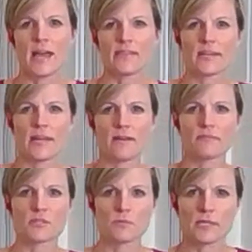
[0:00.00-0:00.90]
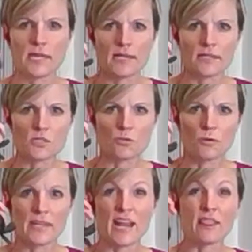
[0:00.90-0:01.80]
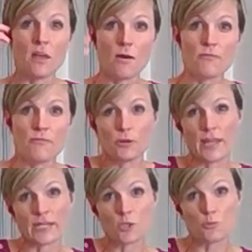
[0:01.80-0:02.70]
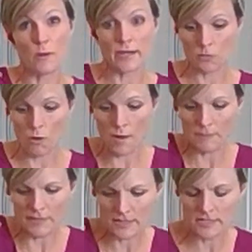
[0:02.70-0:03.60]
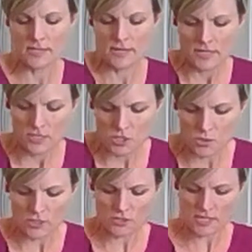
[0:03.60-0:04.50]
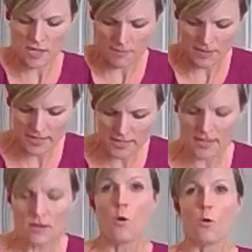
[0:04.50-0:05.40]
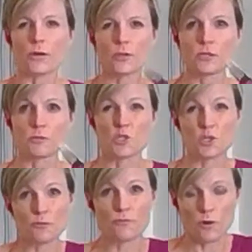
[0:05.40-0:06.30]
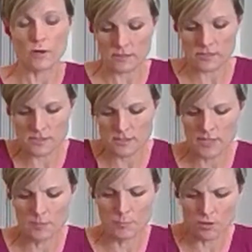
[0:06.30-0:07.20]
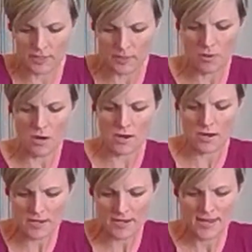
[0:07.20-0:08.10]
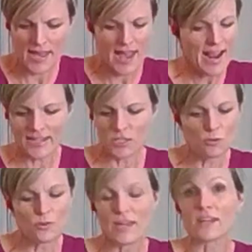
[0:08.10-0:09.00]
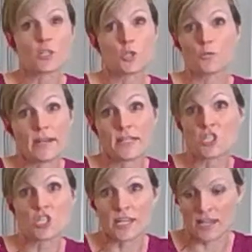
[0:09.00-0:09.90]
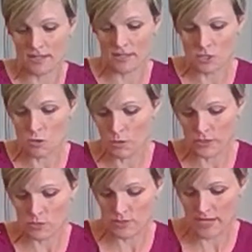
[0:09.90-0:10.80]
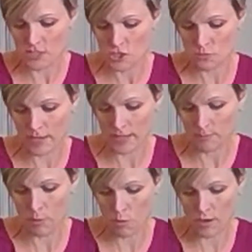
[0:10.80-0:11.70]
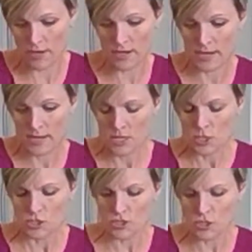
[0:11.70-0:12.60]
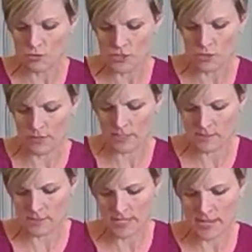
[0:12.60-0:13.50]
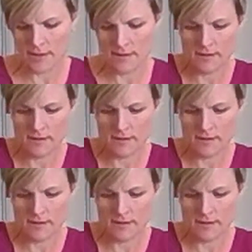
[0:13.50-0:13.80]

And then I have this really handy tool that I love for like shredding raw meat. So I just come in, or you could use 2 forks and pull it apart, and you get shredded chicken or you get shredded pork so, so easily.